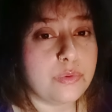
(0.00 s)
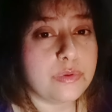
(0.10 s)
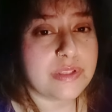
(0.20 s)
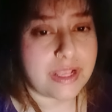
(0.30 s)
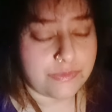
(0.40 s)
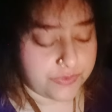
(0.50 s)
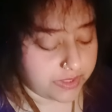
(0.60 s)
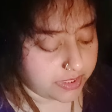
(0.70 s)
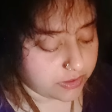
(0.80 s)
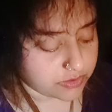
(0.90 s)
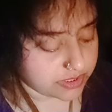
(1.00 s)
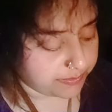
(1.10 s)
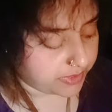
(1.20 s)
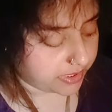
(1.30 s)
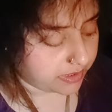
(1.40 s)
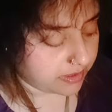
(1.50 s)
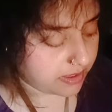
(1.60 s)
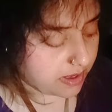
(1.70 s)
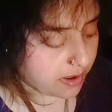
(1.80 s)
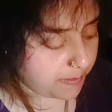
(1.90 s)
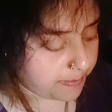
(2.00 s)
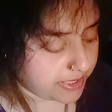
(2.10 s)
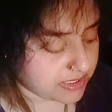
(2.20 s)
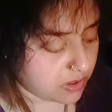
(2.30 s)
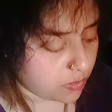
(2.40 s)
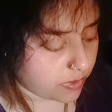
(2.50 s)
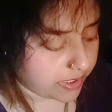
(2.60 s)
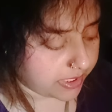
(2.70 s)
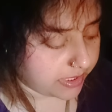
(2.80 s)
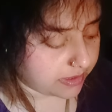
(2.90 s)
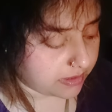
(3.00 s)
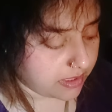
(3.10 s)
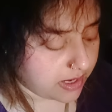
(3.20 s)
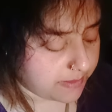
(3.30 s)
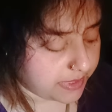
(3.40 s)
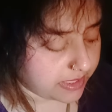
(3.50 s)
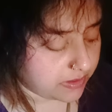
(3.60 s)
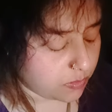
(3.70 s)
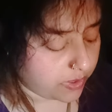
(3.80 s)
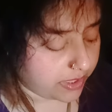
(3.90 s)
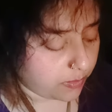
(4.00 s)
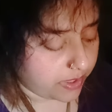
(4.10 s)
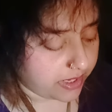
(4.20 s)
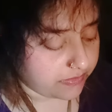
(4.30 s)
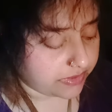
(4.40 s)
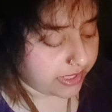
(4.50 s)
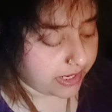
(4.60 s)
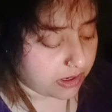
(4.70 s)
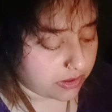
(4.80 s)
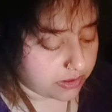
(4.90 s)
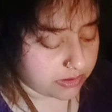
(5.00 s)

self-healing or something, but it's not working. I mean, wherever they are,